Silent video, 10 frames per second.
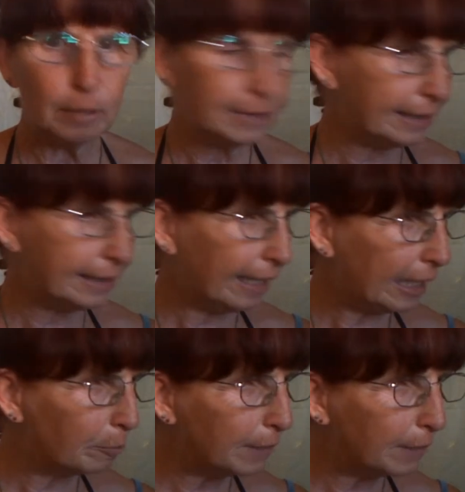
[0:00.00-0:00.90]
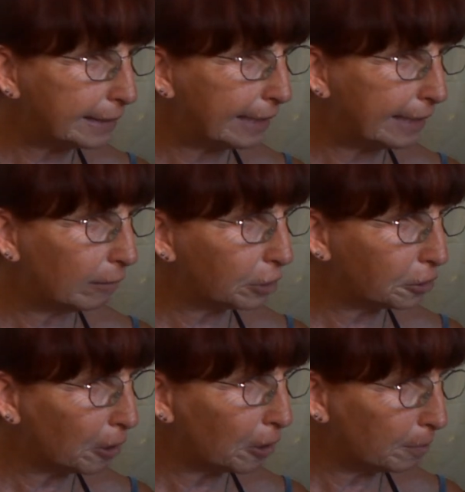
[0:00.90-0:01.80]
today, it missed out
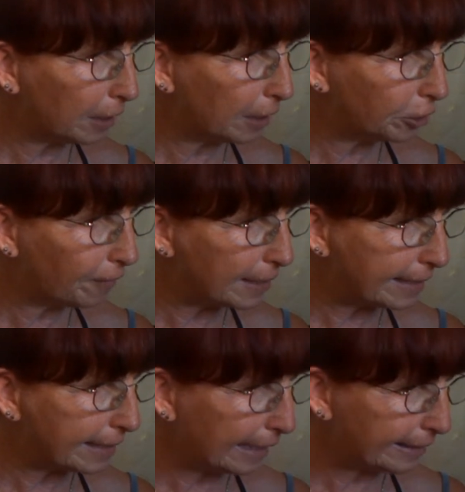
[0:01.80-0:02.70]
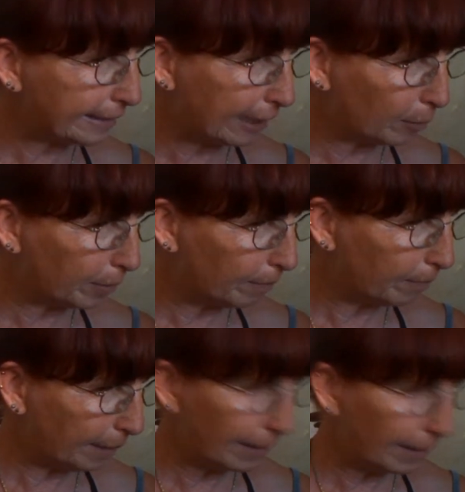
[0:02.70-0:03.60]
so much of the setup.
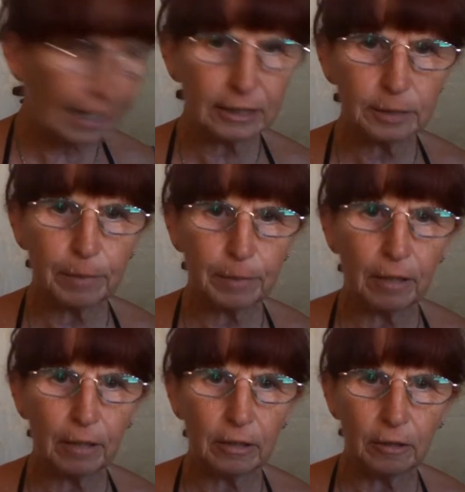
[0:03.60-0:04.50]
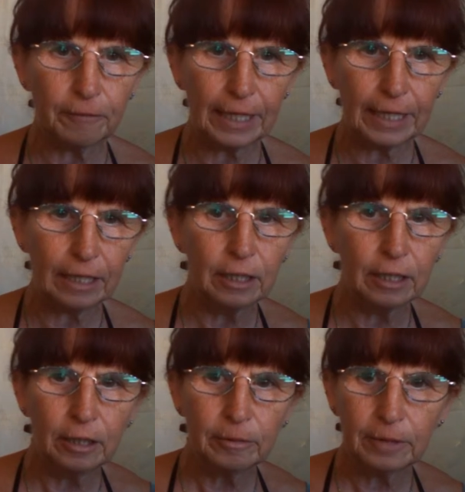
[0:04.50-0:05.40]
Maybe that's part of it,
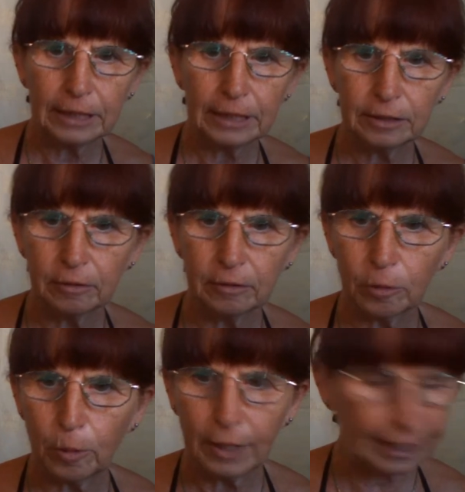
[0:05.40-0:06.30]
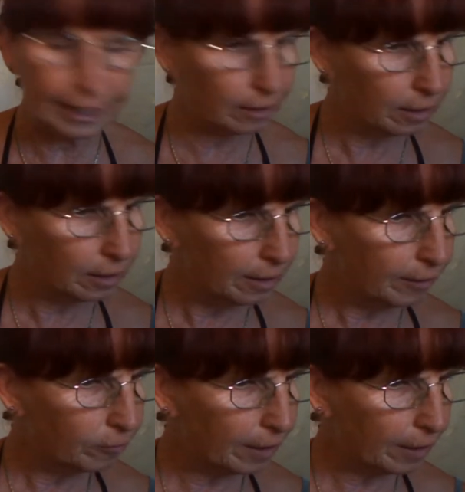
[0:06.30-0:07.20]
why it's not quite
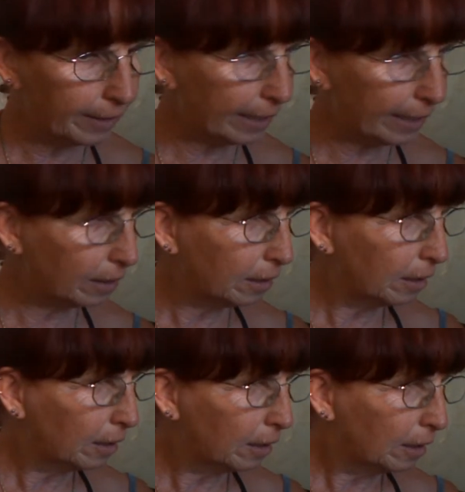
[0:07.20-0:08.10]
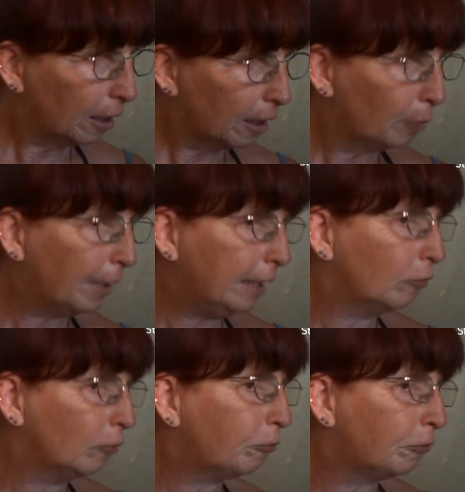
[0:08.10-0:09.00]
right. I went
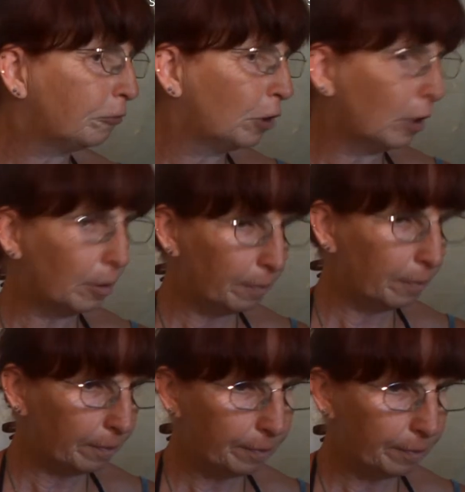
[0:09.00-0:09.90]
from,